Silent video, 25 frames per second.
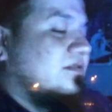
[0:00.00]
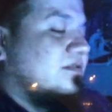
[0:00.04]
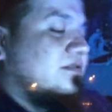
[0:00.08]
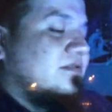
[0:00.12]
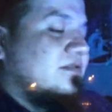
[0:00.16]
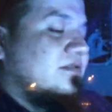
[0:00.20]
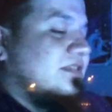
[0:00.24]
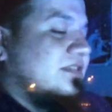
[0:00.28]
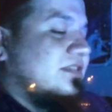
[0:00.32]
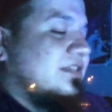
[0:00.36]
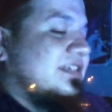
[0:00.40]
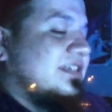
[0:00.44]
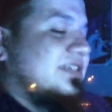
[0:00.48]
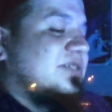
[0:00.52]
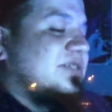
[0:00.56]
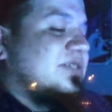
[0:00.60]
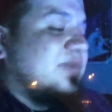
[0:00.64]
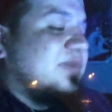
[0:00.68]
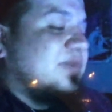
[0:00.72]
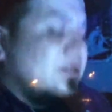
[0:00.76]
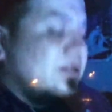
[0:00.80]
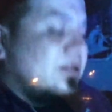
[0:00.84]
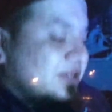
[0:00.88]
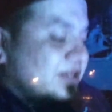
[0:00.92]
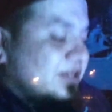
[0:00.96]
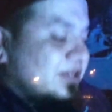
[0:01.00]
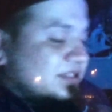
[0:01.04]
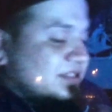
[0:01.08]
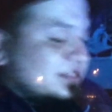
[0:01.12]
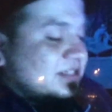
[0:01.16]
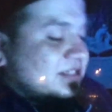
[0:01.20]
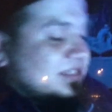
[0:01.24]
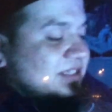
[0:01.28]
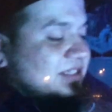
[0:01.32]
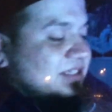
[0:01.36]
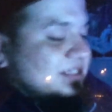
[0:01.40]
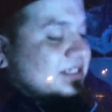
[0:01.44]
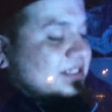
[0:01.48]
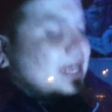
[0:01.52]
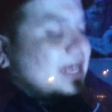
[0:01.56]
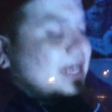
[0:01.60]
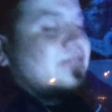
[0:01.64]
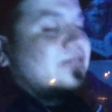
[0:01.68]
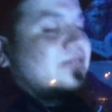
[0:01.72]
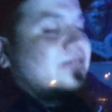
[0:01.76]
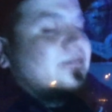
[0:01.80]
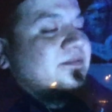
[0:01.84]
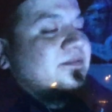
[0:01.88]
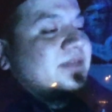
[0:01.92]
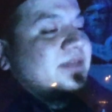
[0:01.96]
the experience aside
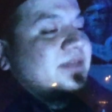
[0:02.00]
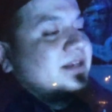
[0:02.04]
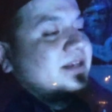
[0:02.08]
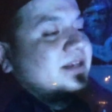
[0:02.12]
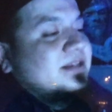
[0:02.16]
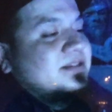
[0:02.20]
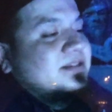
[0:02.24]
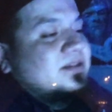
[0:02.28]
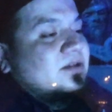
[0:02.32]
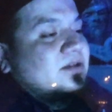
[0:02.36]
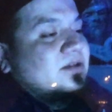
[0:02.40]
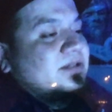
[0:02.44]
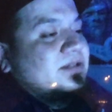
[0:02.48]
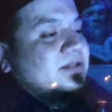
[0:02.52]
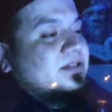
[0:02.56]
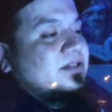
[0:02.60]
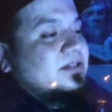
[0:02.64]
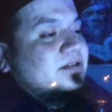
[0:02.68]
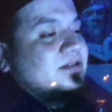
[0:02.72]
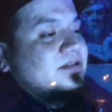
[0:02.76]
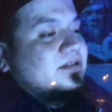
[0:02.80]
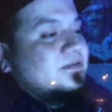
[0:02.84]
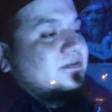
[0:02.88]
from that is always good.